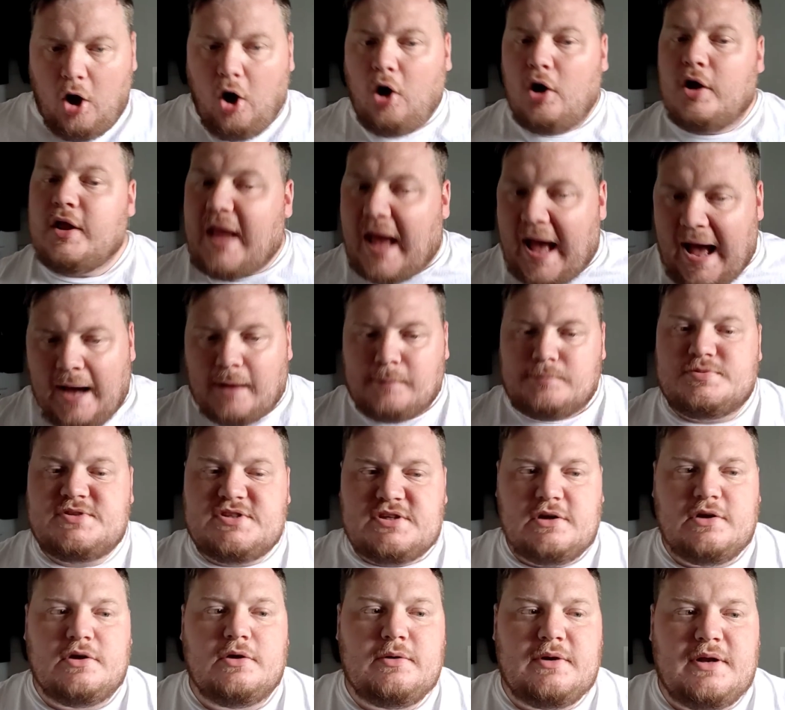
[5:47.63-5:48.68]
I
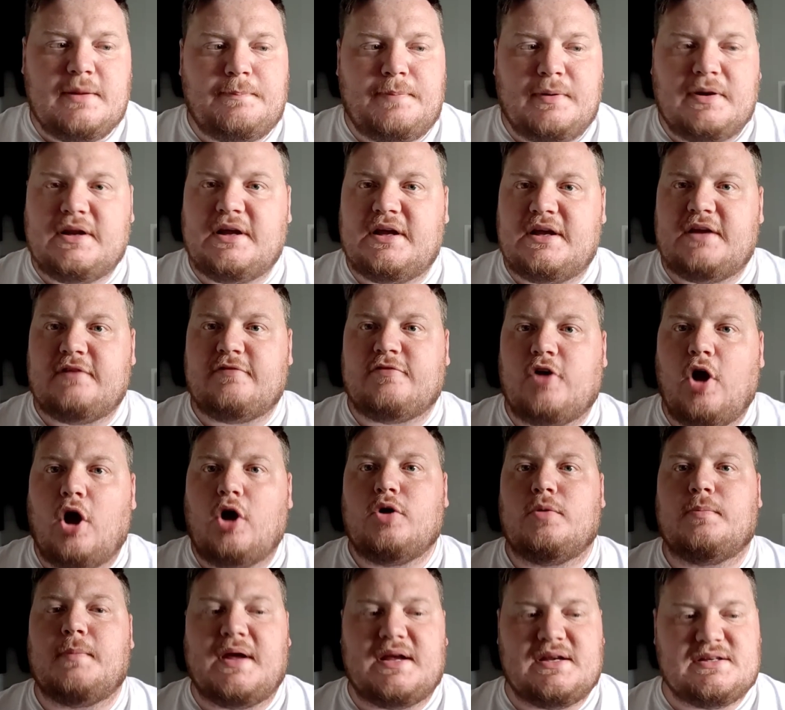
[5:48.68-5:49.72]
absolutely believe
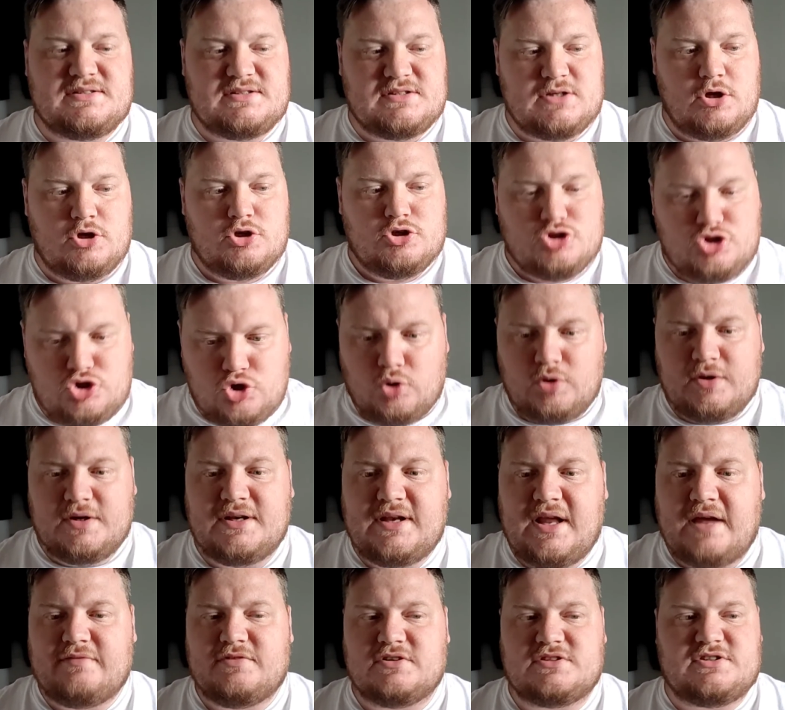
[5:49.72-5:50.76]
Gomez
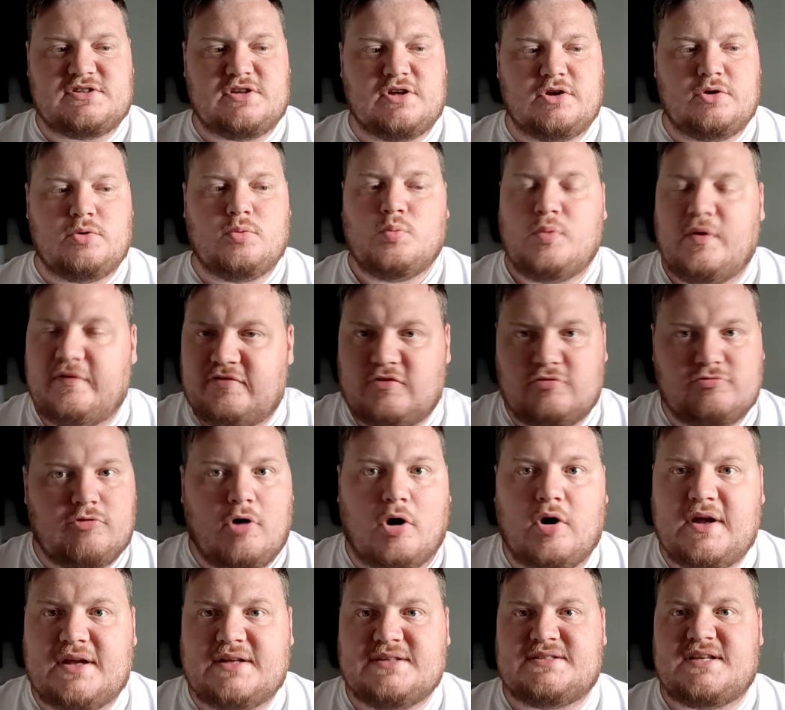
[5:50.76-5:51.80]
joined Everton with the
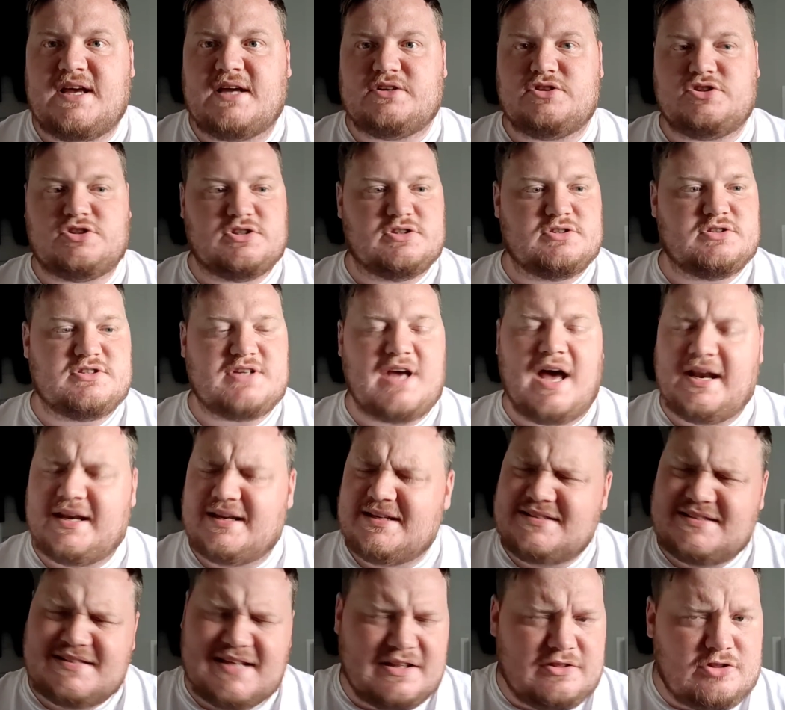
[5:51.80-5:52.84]
right intentions,
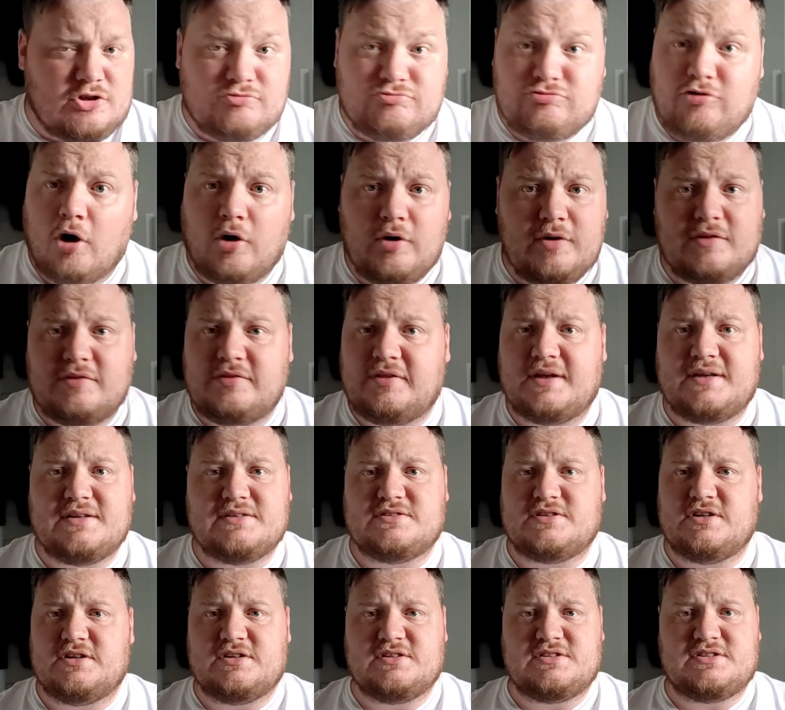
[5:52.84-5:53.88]
and he said the right
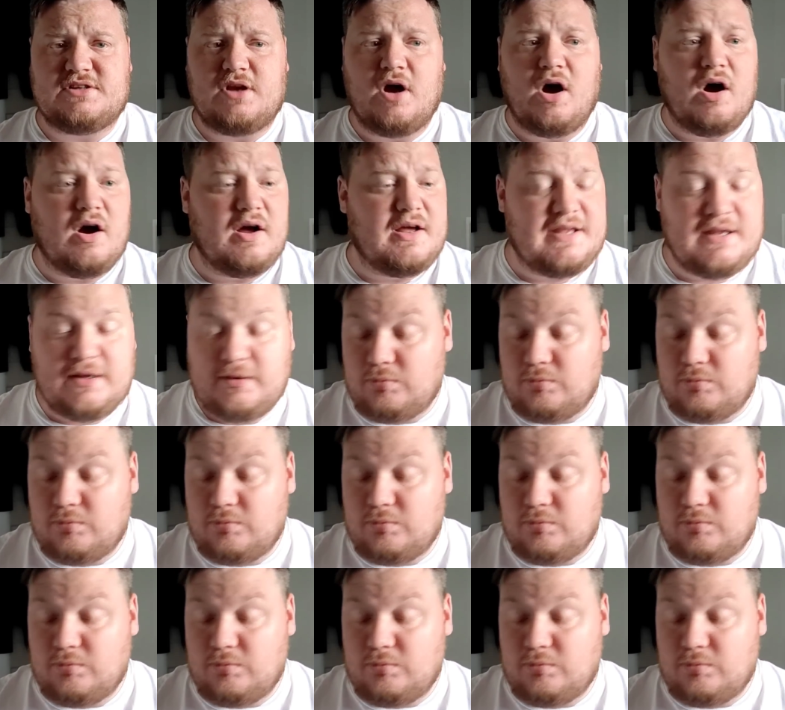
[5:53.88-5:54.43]
things at the start.